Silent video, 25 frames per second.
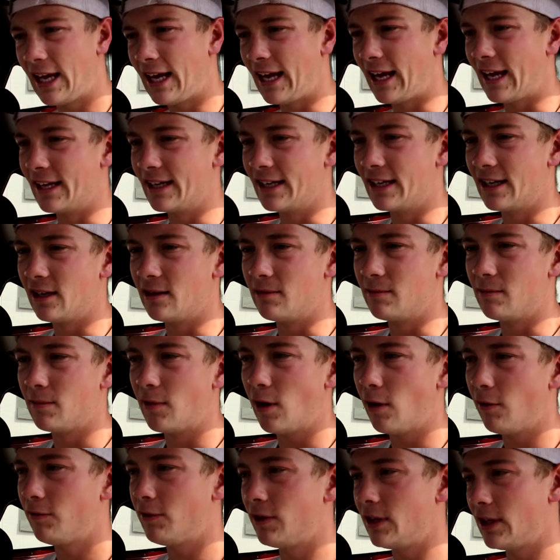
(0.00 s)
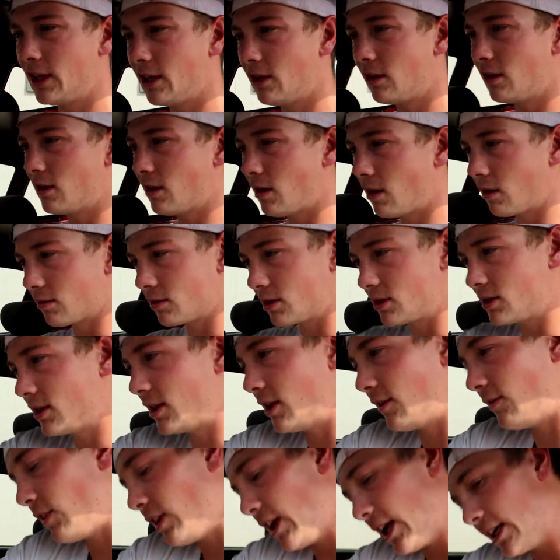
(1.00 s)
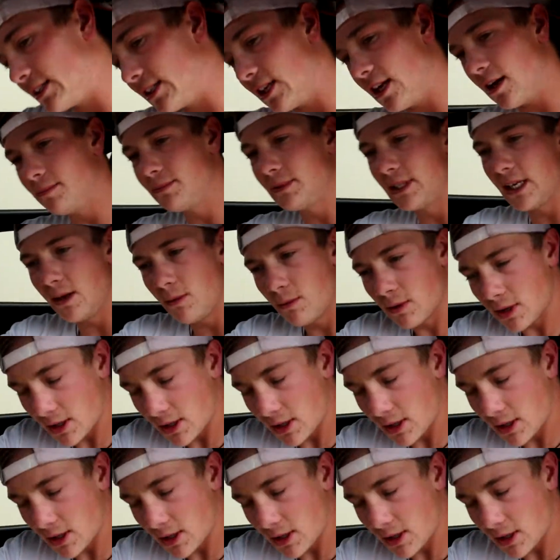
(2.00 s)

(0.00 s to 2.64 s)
And hopefully I'll give you guys an update